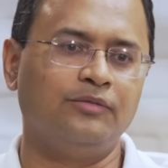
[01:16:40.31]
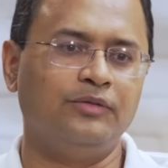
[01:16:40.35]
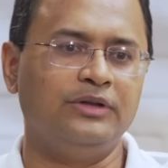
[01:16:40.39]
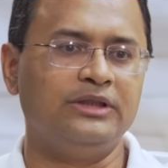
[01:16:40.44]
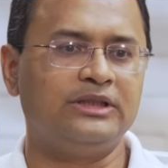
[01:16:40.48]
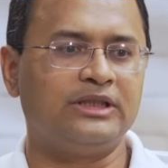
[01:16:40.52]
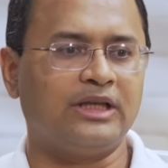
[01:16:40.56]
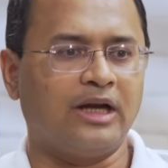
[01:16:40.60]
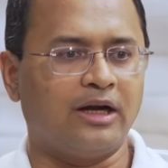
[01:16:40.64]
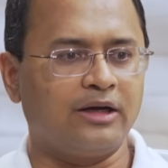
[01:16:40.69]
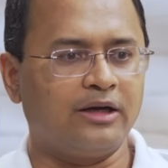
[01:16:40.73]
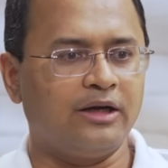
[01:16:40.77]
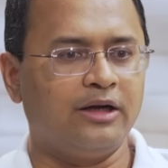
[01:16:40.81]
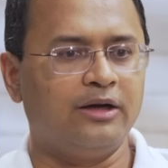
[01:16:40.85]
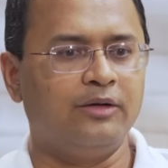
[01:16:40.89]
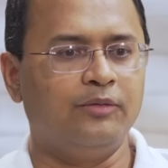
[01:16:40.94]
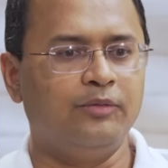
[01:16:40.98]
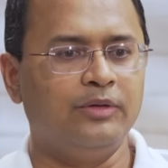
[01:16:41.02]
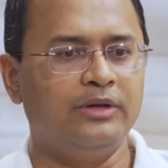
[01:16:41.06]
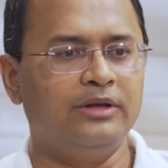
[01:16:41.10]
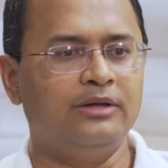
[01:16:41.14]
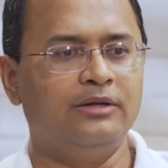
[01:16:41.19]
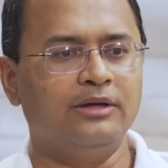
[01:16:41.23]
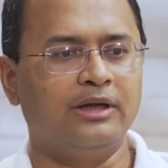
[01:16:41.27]
We started
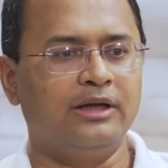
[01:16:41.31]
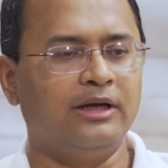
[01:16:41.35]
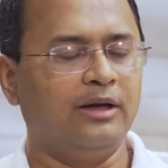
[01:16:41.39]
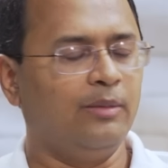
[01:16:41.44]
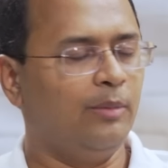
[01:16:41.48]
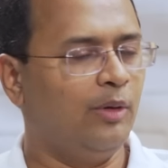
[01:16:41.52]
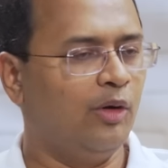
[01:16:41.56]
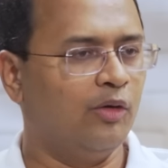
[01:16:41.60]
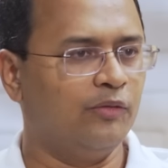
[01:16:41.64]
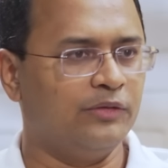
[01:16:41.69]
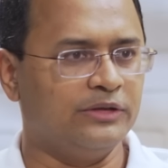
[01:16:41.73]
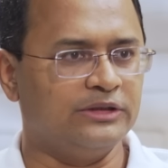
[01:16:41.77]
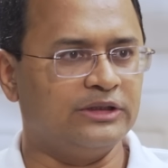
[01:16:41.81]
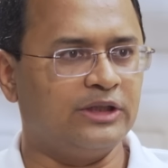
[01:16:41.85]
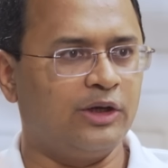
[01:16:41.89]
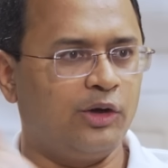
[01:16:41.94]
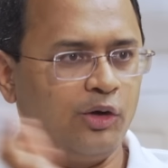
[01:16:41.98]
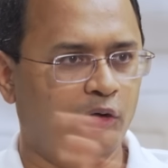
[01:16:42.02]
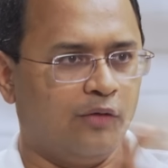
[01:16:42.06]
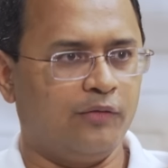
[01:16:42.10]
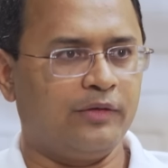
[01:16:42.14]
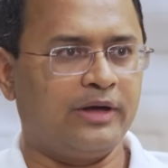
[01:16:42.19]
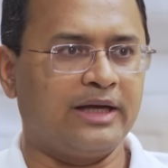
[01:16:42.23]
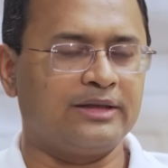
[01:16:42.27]
with a little bit of
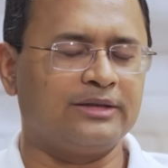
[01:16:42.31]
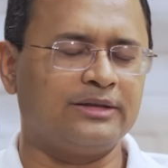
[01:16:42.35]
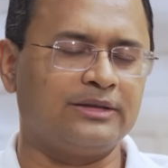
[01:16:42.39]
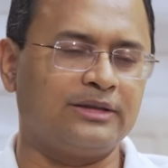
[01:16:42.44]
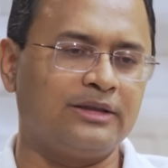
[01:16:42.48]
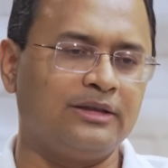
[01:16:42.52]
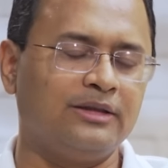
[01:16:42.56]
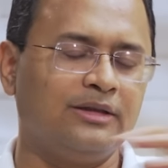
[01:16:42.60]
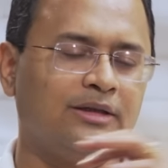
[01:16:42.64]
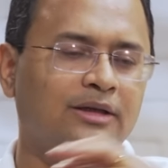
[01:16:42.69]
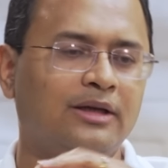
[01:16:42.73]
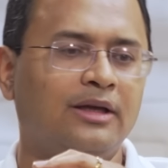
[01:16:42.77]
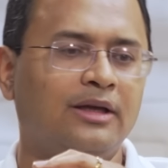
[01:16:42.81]
history of taxation,